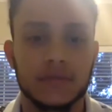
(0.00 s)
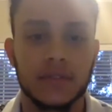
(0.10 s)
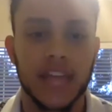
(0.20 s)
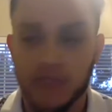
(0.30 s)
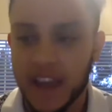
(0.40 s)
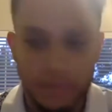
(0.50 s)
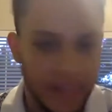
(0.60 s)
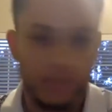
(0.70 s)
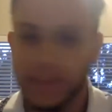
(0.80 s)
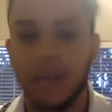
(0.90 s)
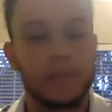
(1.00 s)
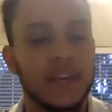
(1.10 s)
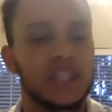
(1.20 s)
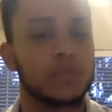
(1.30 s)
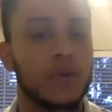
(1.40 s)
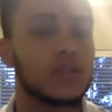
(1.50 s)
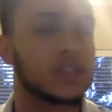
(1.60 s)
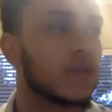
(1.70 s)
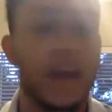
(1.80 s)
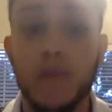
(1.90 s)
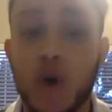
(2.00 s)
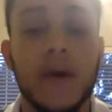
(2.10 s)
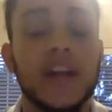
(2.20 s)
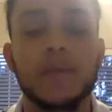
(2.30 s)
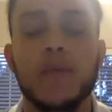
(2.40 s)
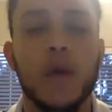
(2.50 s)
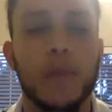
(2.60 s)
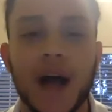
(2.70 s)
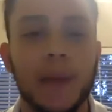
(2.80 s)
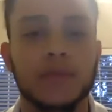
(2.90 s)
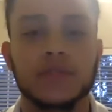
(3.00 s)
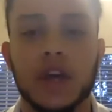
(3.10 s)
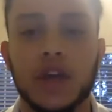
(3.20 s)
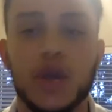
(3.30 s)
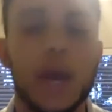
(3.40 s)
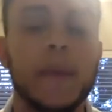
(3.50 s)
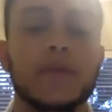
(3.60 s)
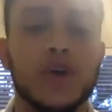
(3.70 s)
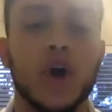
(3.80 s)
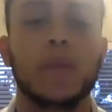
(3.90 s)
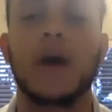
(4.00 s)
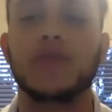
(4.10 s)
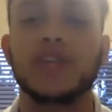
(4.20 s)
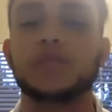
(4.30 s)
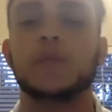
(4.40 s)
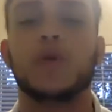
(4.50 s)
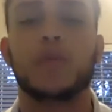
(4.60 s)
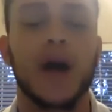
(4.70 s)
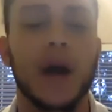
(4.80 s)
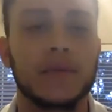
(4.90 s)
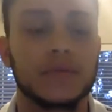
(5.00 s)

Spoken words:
Like Biggie Small said, right? More money, more problems. You hear people talk about rich people problems.